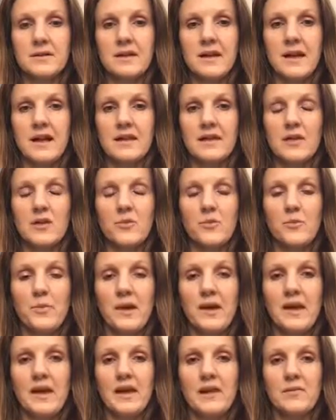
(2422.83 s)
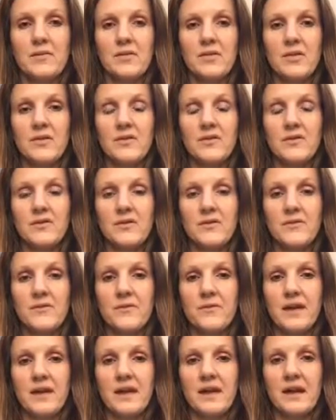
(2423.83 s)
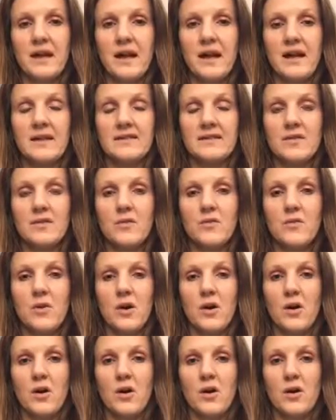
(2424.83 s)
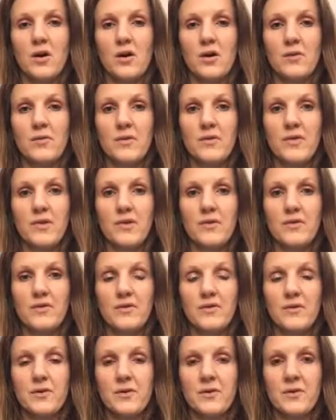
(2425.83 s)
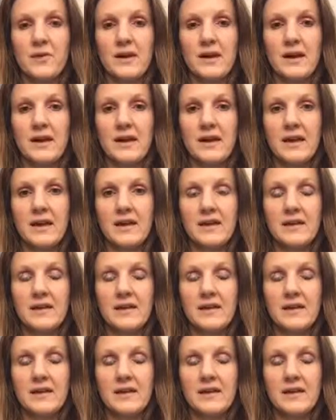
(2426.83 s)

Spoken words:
Can you be with your suffering as you are with your joy